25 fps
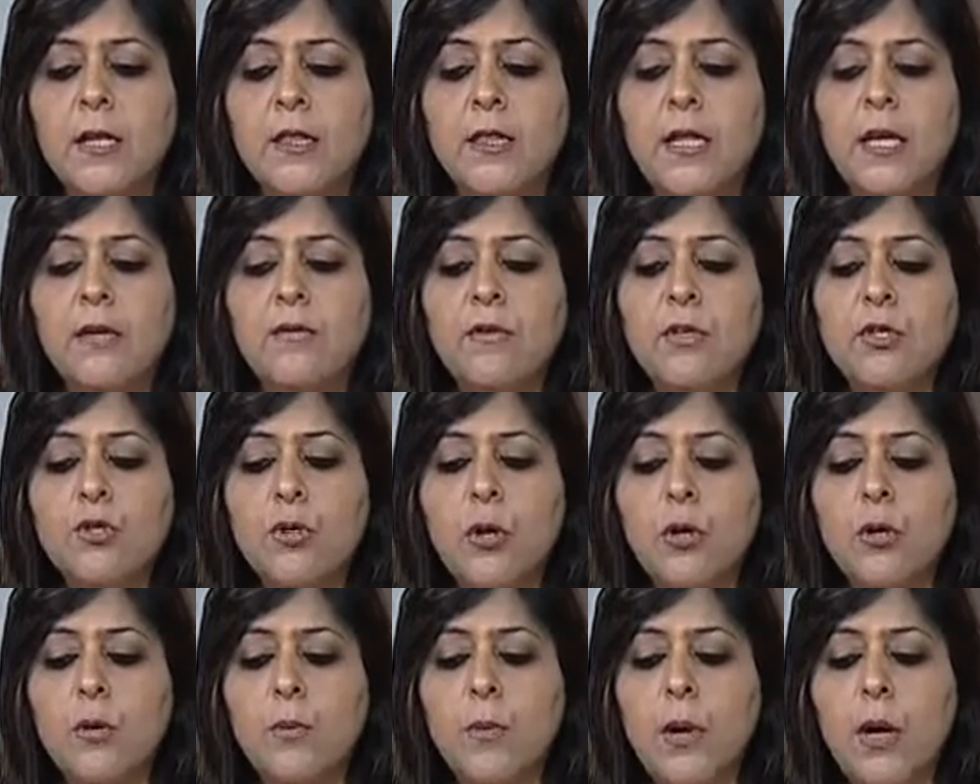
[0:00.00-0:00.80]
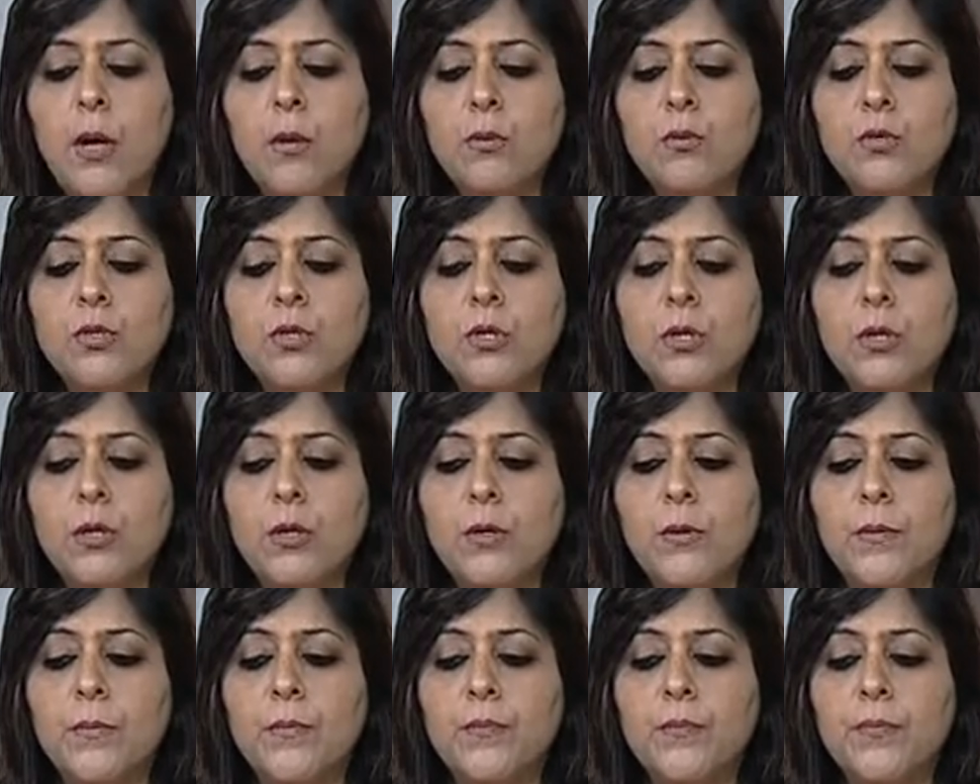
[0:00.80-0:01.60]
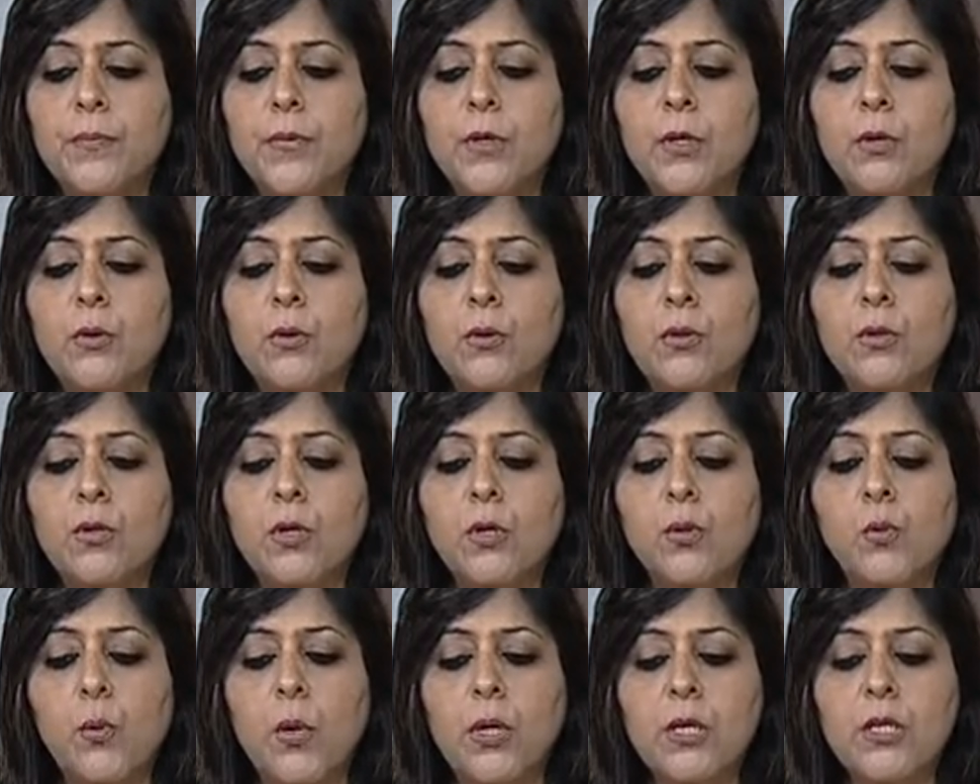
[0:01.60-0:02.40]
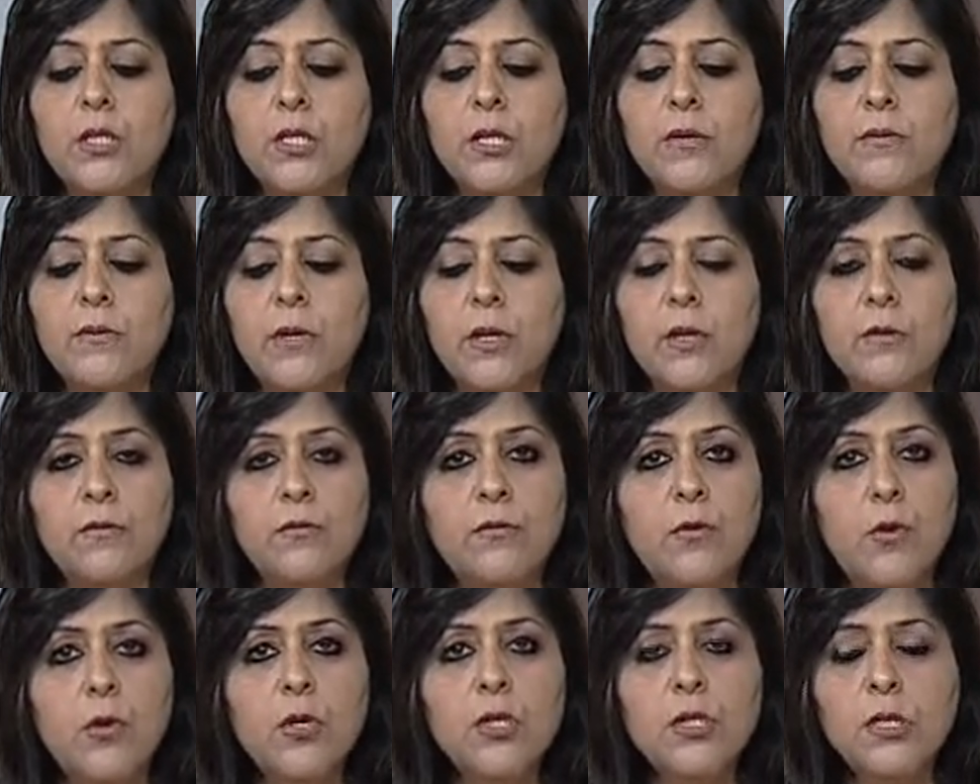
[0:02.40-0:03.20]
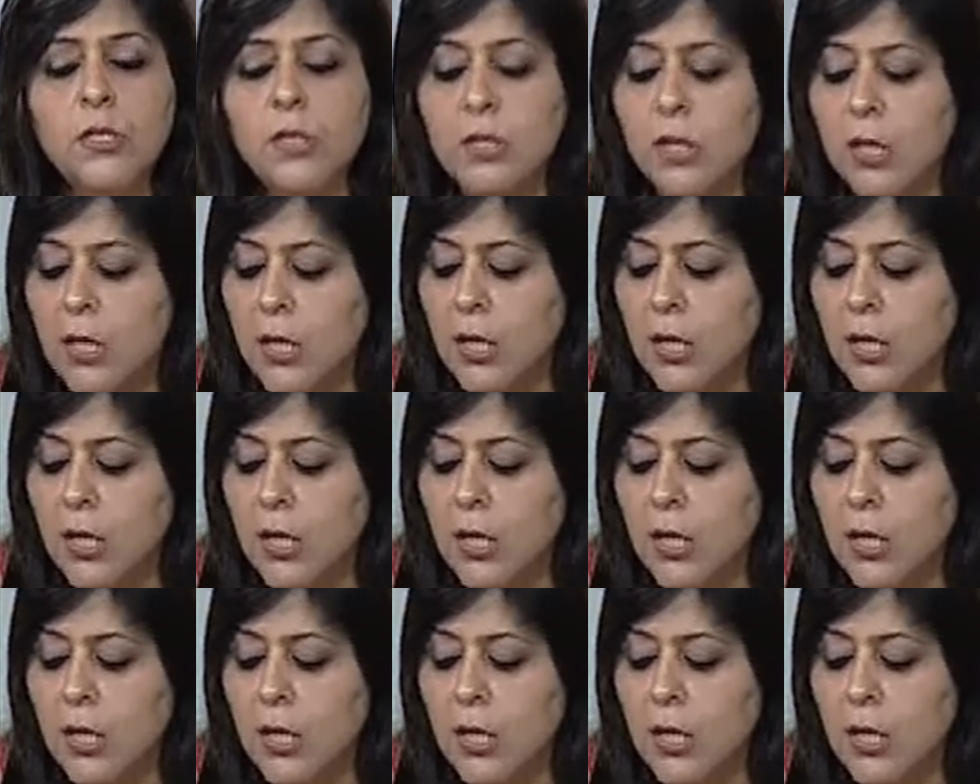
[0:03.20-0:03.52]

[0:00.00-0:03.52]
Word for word: Then we talk about uh, you know the quality workforce.